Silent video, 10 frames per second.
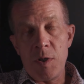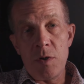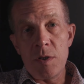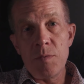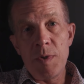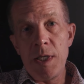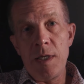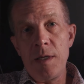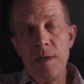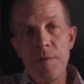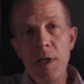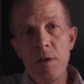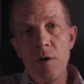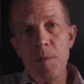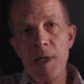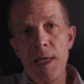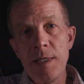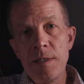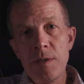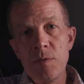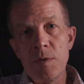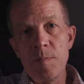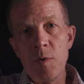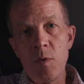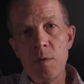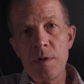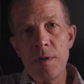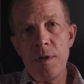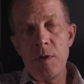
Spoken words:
because we feel the obligation to support,